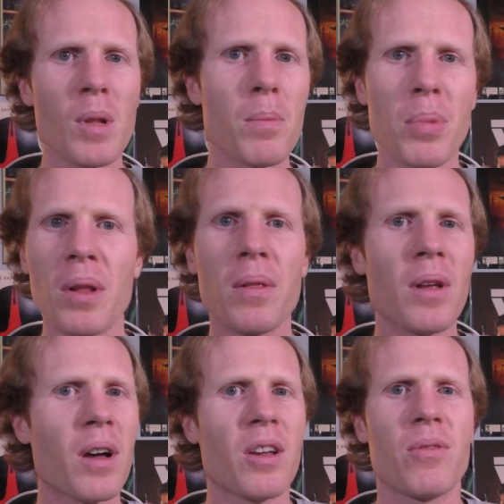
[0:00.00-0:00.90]

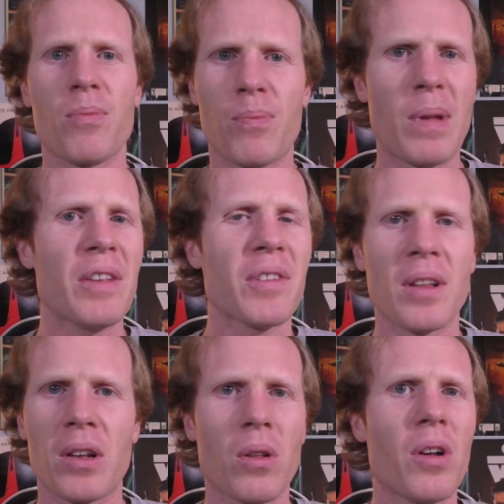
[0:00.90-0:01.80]
But
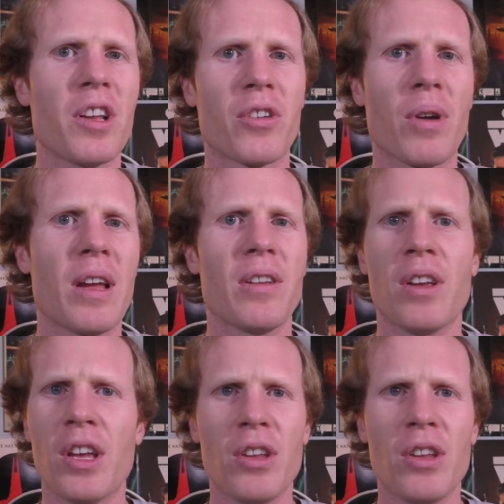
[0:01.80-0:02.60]
basically, Claudia Gray,